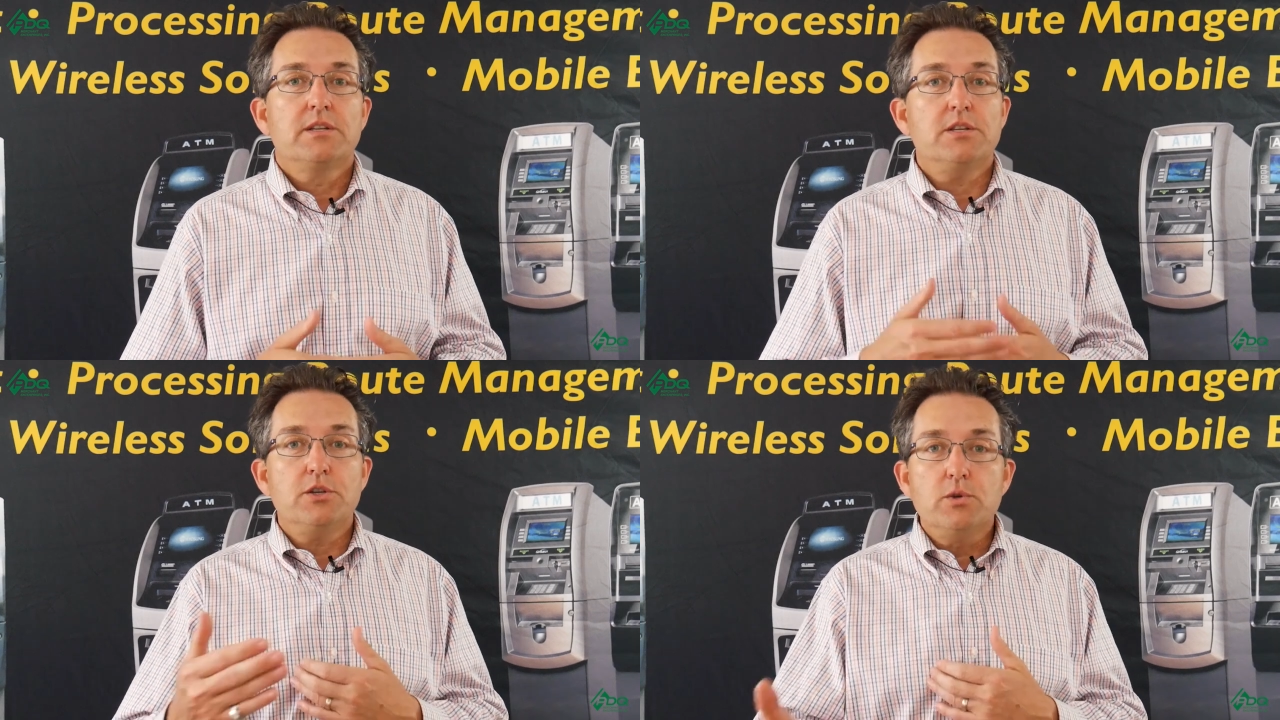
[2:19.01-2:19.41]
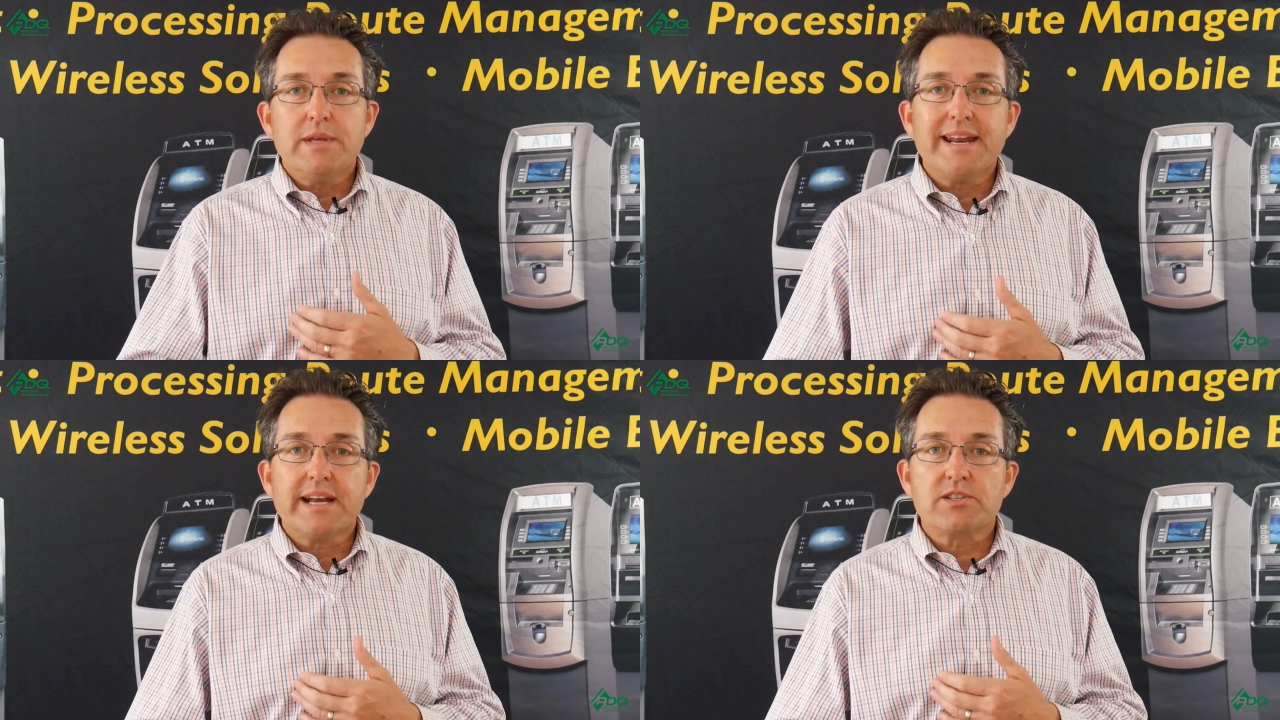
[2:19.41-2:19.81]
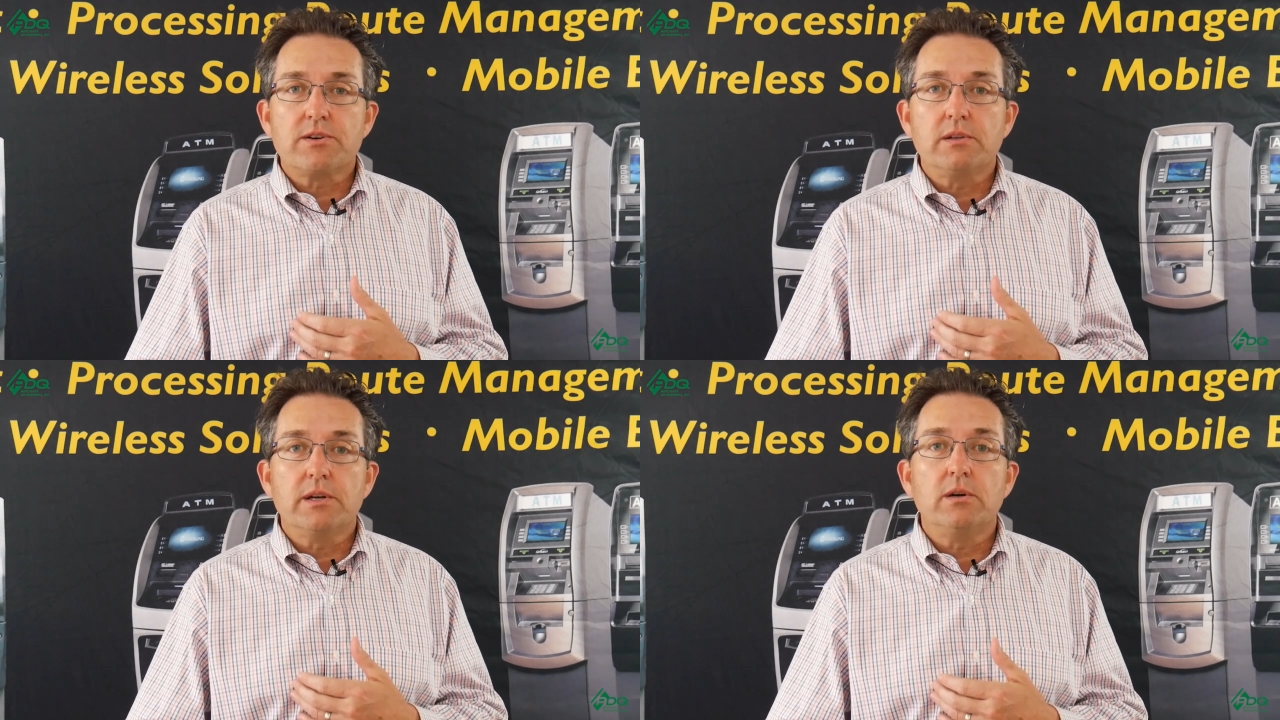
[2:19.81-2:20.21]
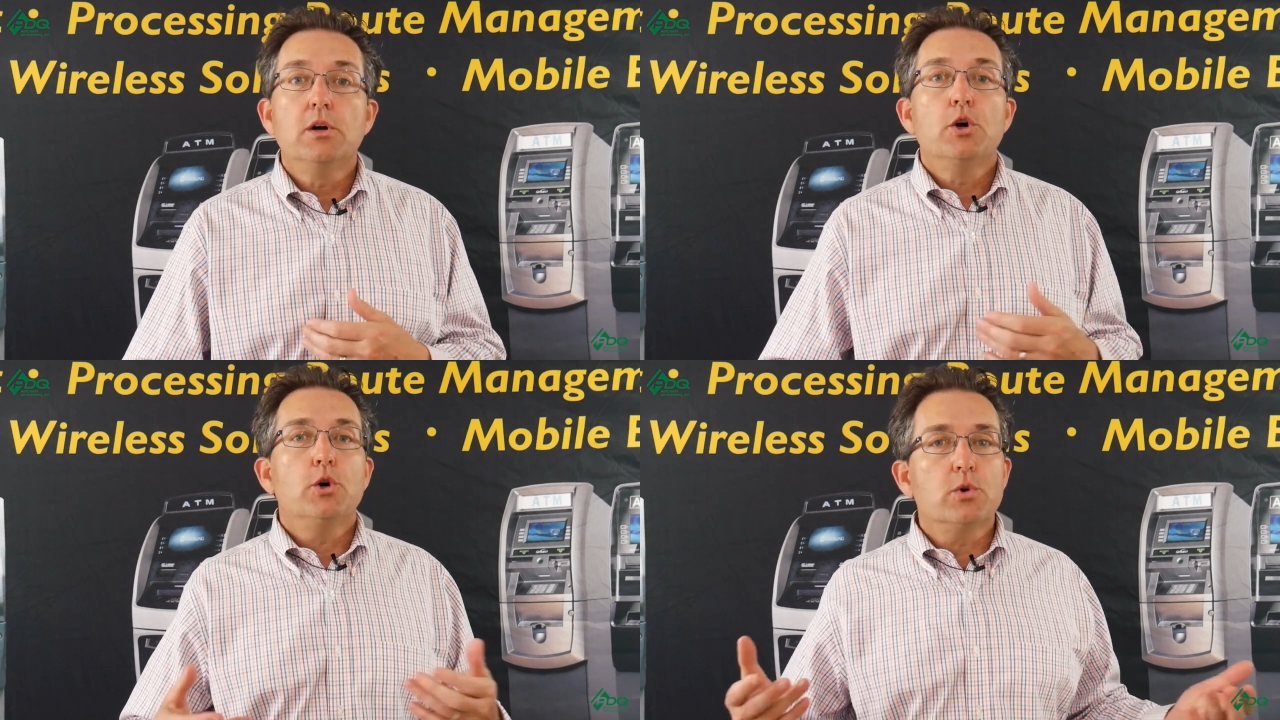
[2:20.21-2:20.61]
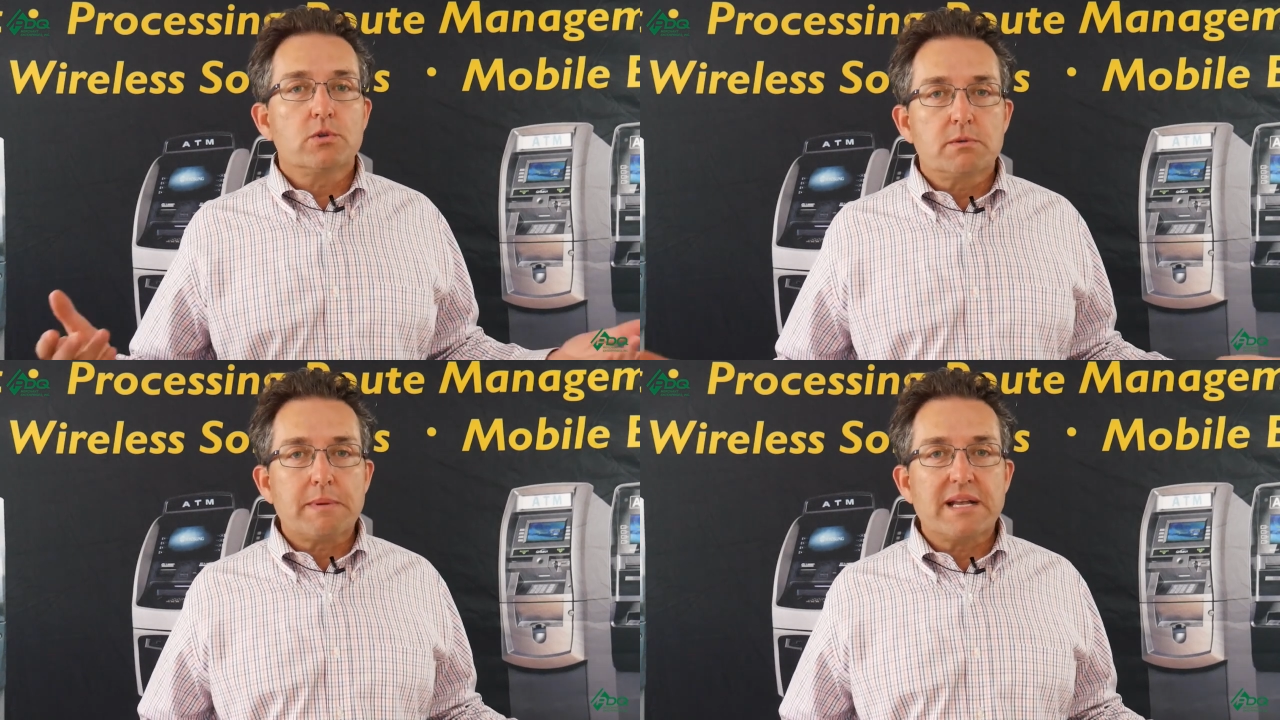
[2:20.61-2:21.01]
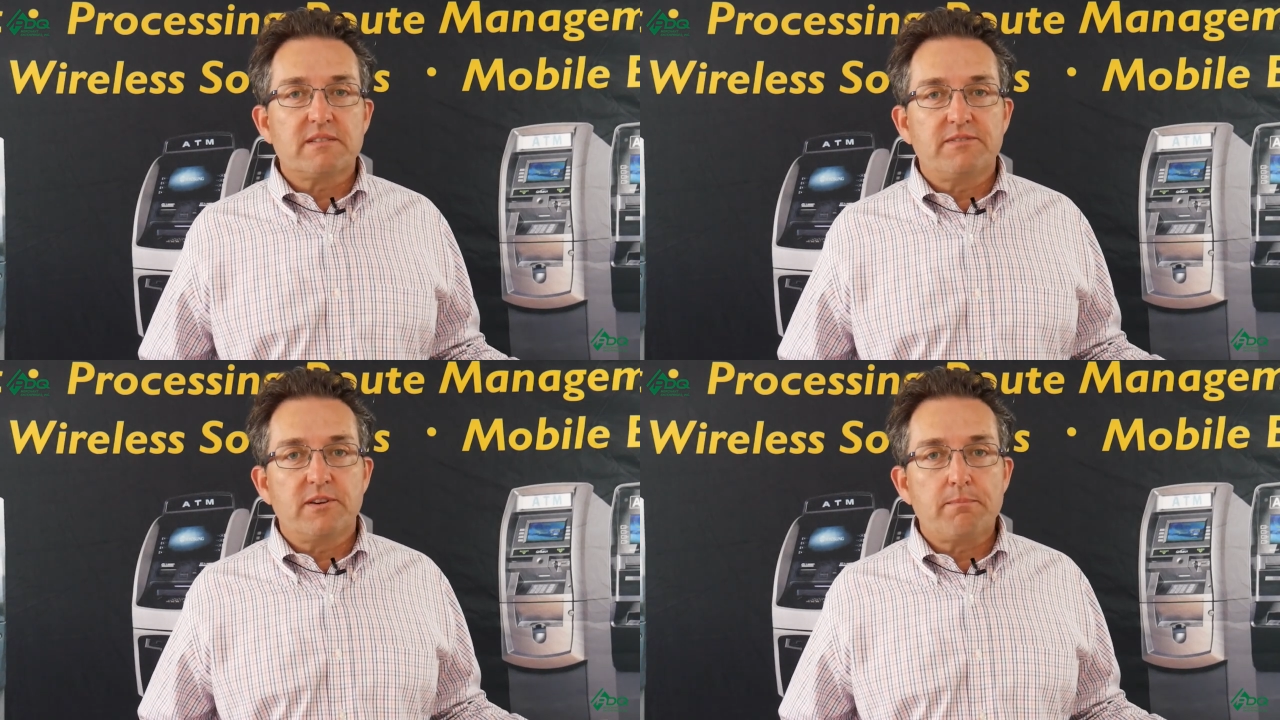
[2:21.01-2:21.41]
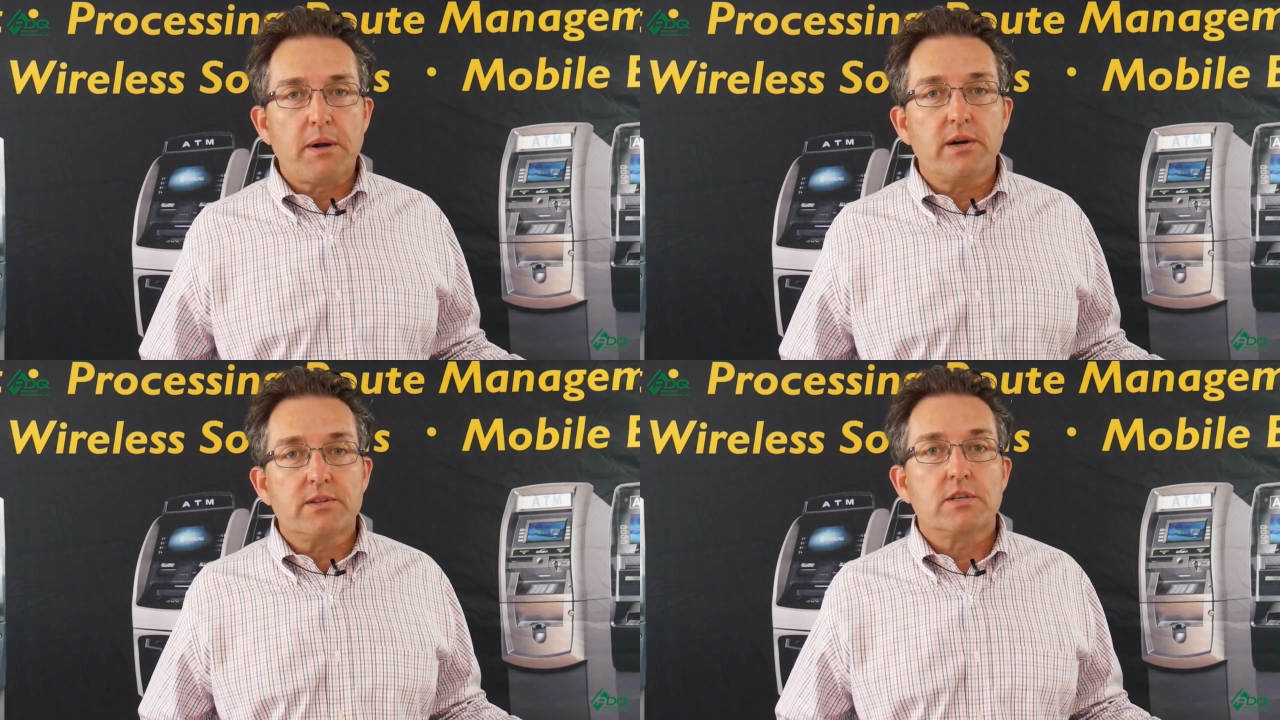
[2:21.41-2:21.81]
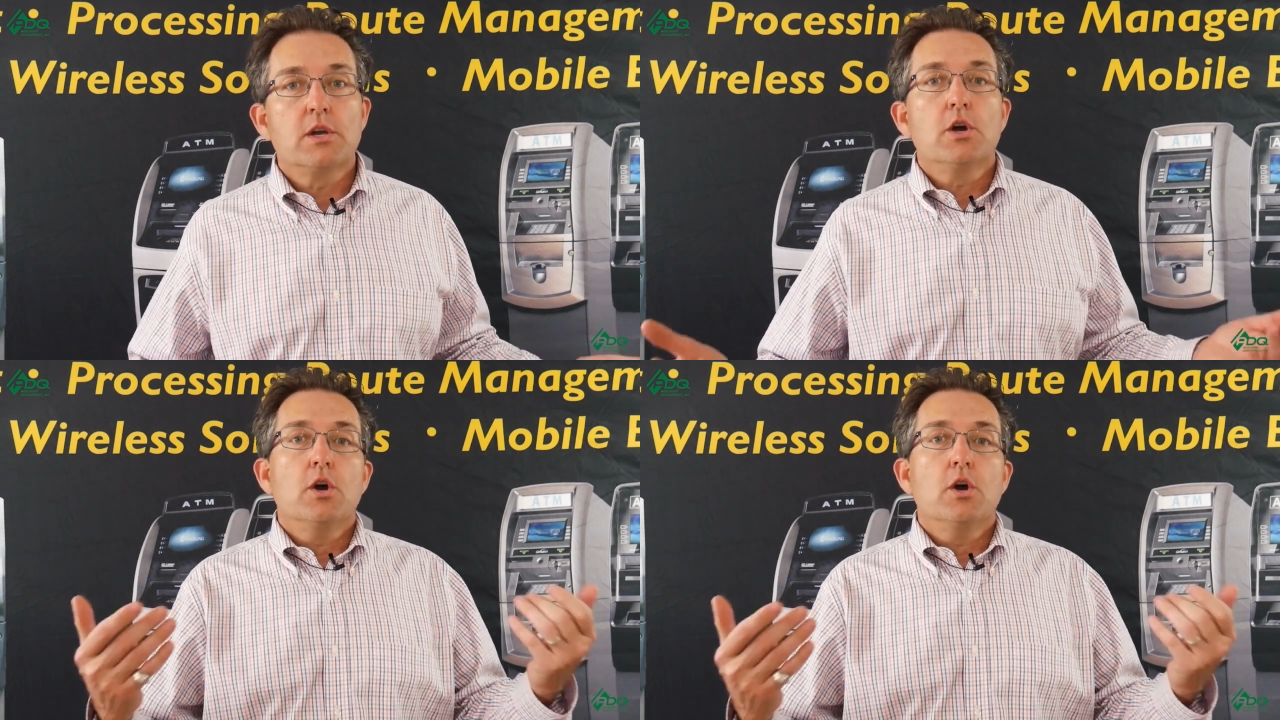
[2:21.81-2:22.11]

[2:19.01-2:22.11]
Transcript: to do that extra little? Who's responsible for the parts?